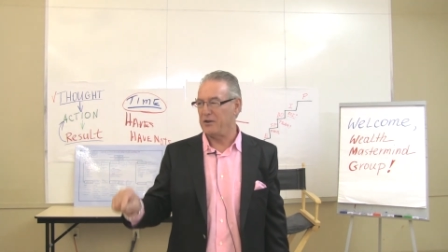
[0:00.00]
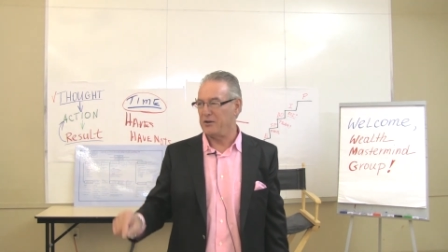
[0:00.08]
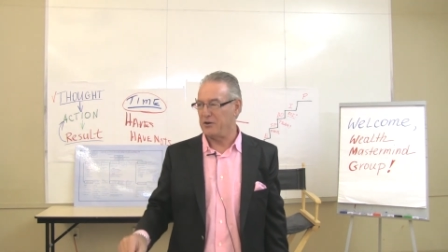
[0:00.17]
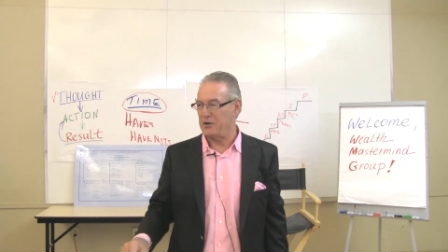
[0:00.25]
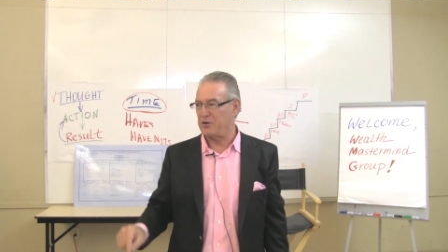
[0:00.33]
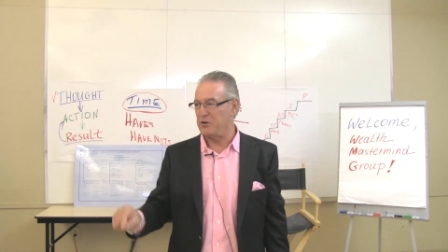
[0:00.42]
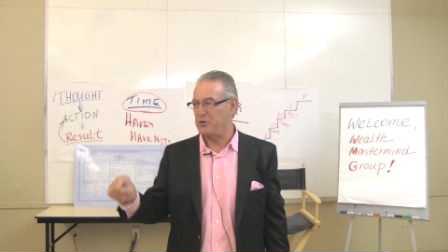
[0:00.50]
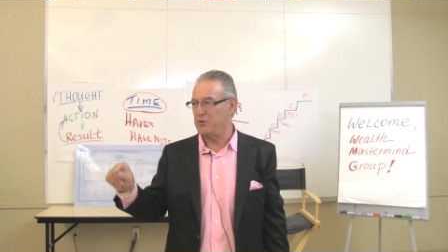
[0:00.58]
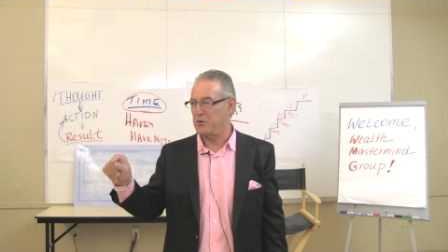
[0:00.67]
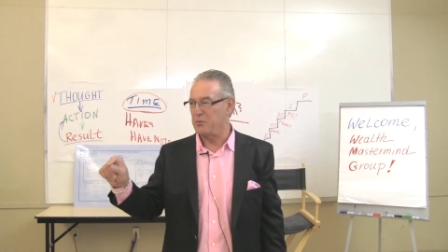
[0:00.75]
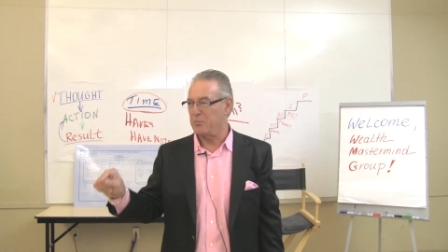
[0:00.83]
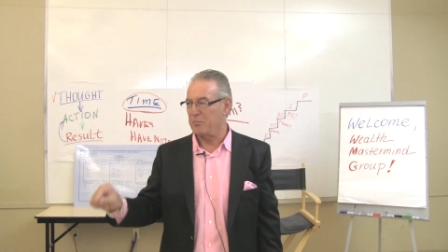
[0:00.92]

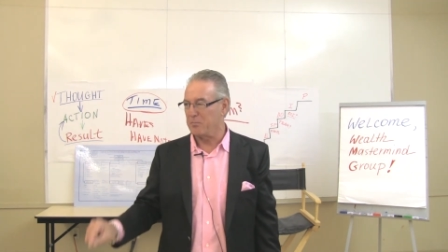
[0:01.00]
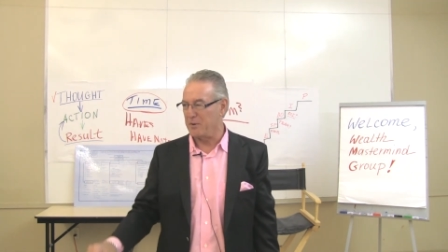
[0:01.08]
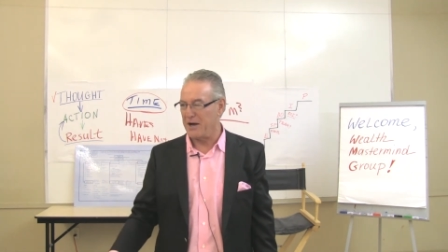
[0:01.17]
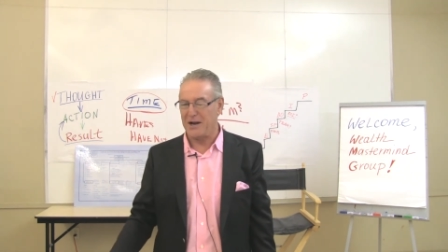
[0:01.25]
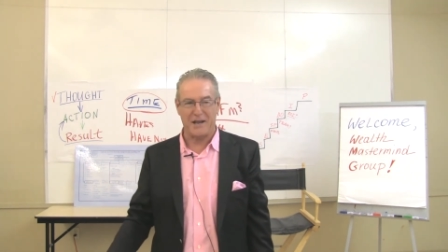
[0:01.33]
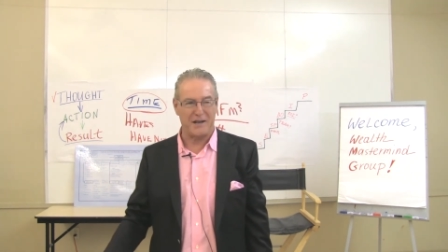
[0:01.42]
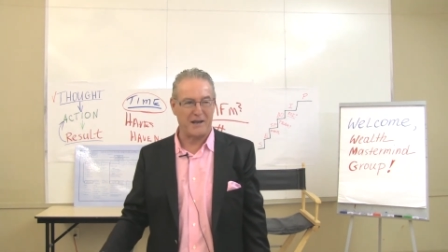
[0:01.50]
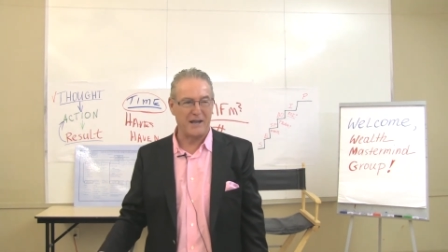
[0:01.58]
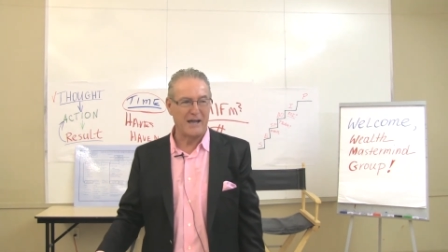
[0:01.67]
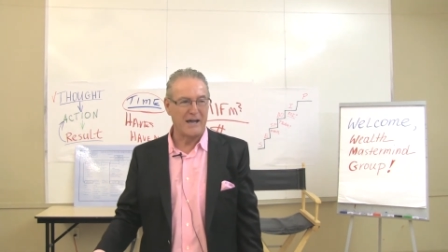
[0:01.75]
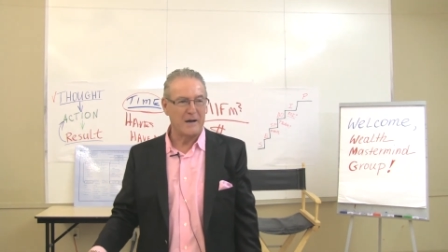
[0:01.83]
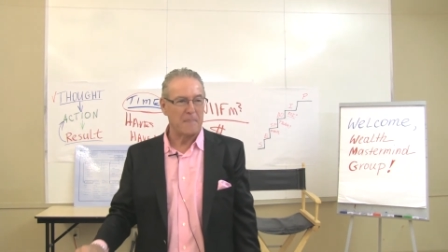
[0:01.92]
you money.
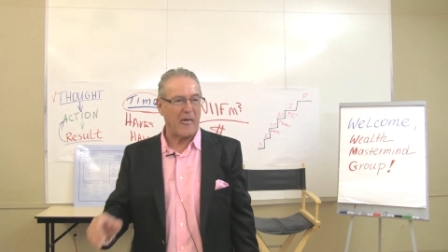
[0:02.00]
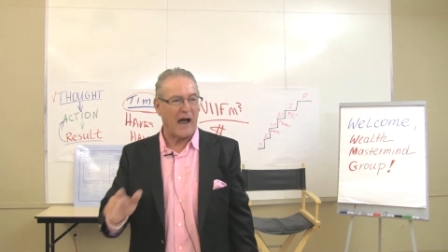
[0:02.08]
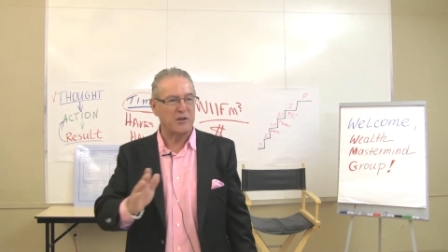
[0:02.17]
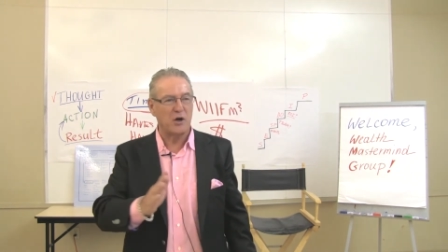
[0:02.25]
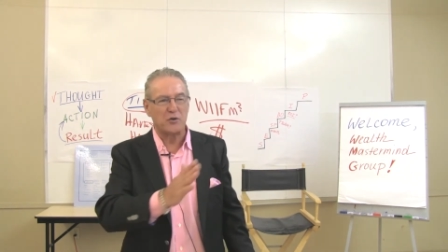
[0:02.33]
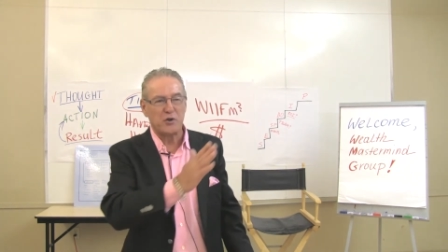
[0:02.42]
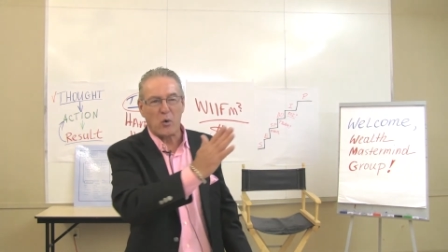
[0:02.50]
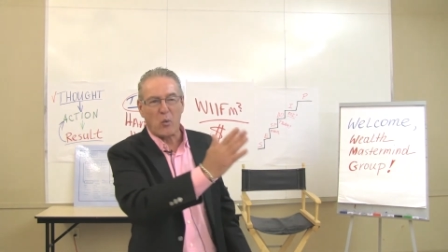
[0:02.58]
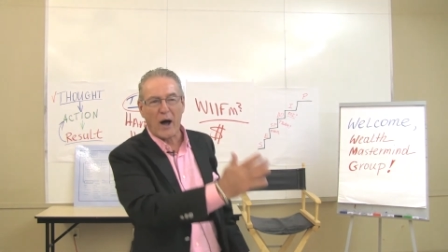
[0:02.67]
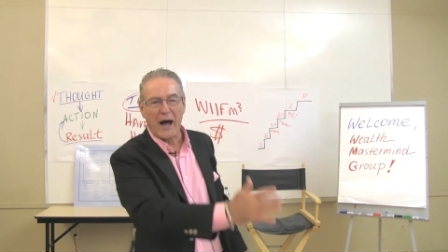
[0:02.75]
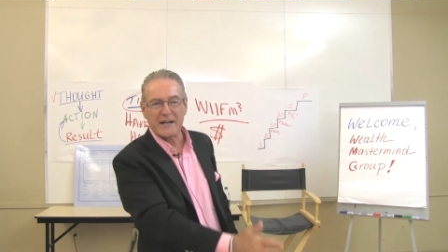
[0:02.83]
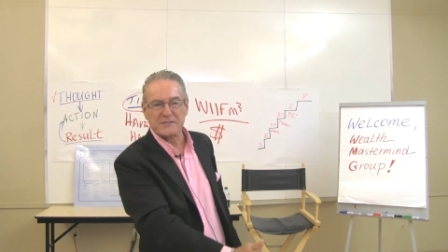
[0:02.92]
I don't know
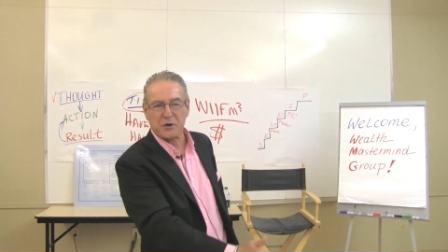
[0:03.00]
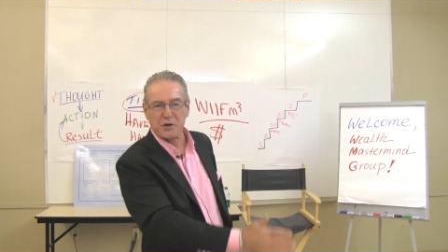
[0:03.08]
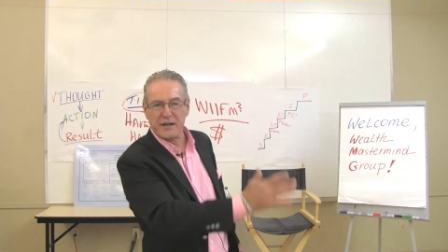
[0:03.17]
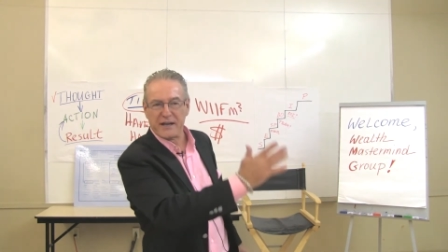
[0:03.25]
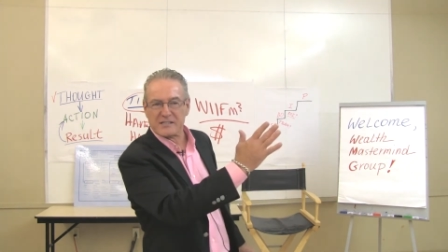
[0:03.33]
why it's on the